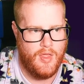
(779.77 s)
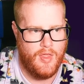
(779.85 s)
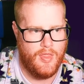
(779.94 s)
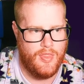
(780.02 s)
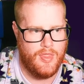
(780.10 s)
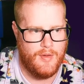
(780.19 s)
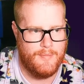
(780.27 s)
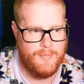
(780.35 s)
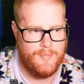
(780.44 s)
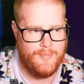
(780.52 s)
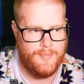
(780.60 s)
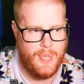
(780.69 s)
the
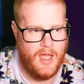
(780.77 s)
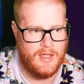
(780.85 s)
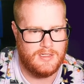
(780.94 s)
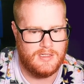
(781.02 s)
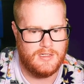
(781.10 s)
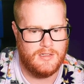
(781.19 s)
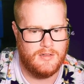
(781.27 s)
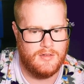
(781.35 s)
best.